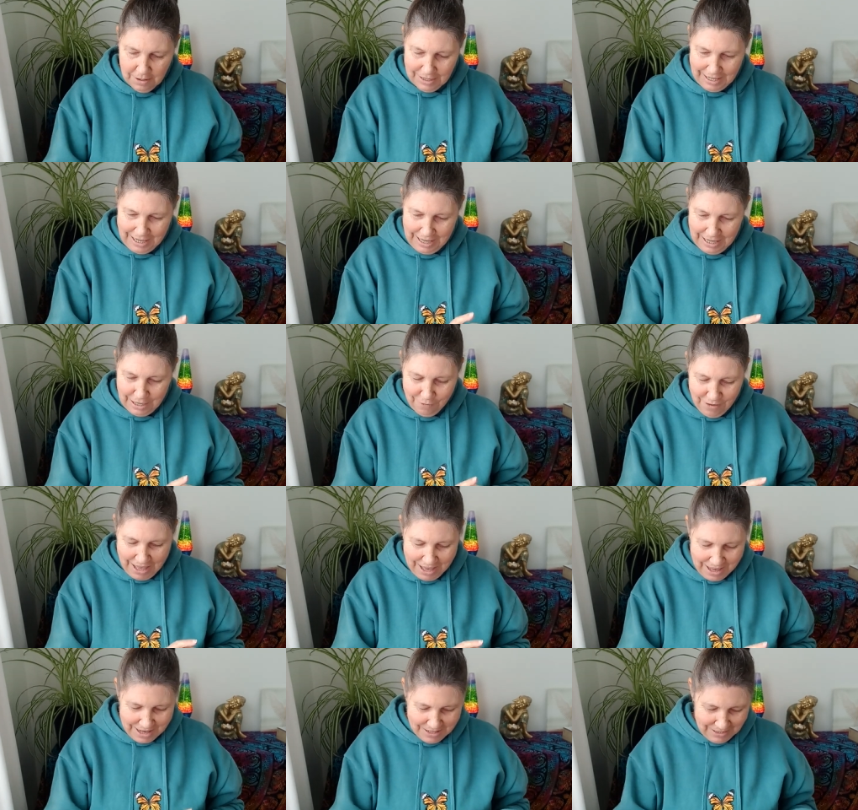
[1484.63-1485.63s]
King of
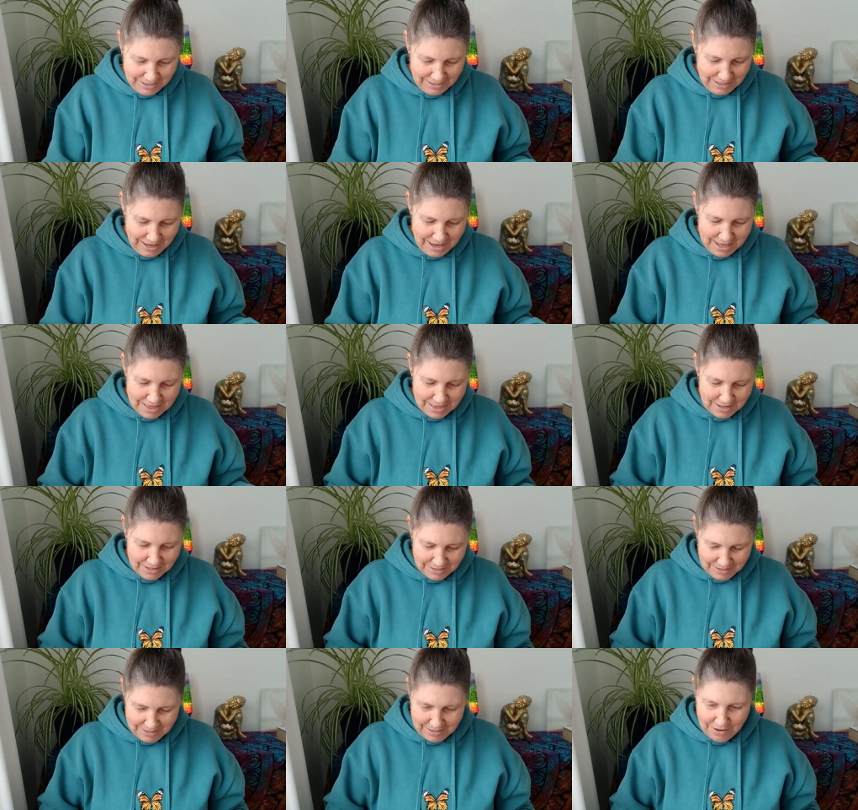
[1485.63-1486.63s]
Hearts and the
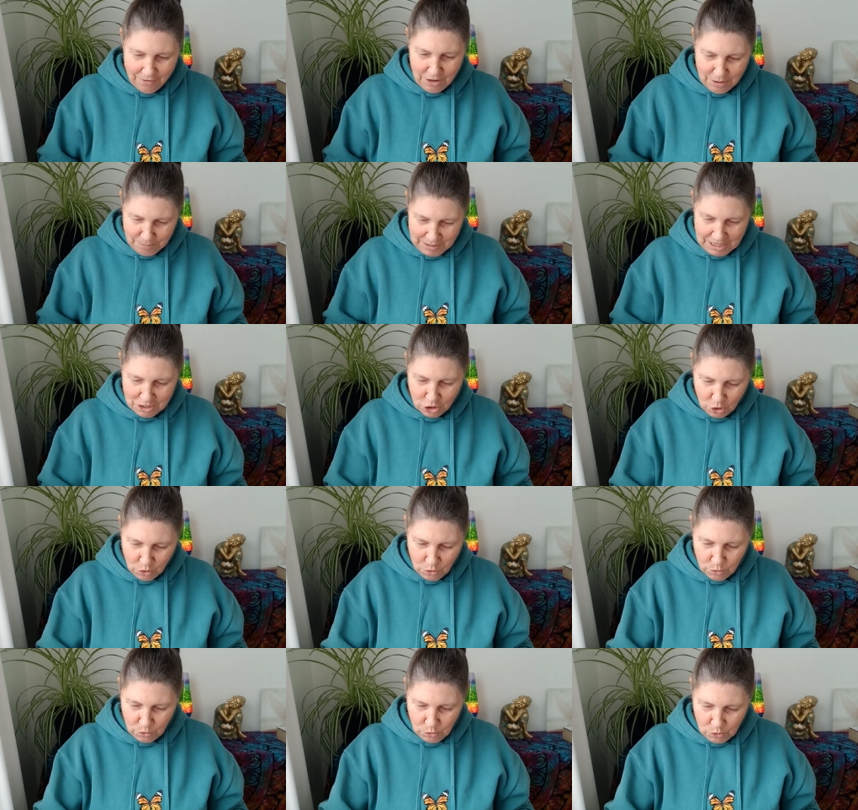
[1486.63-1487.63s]
Seven of
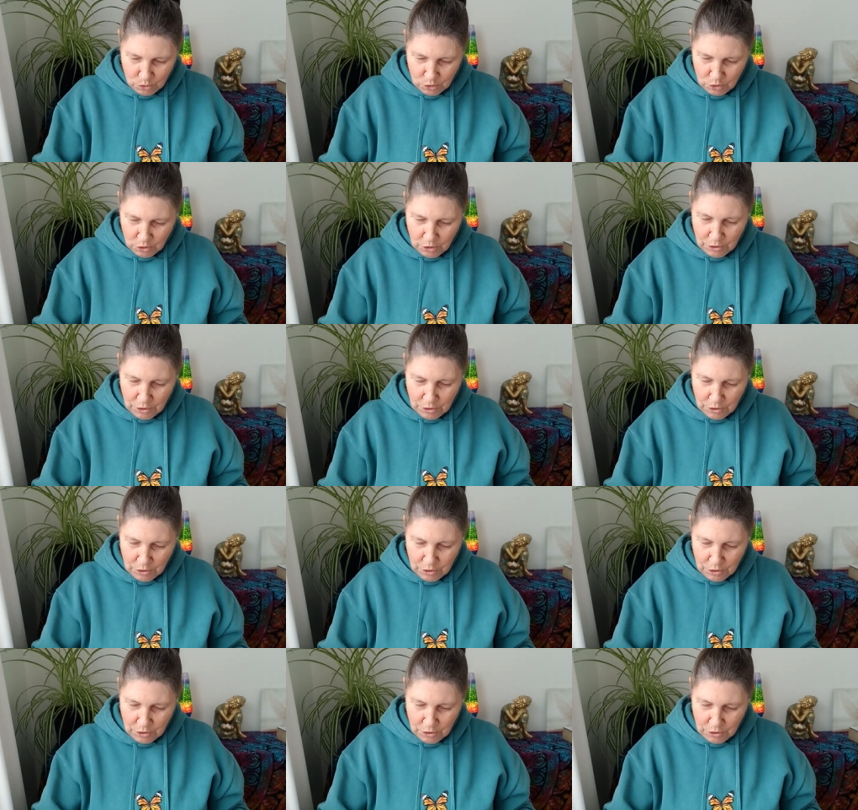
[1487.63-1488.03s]
Pentacles.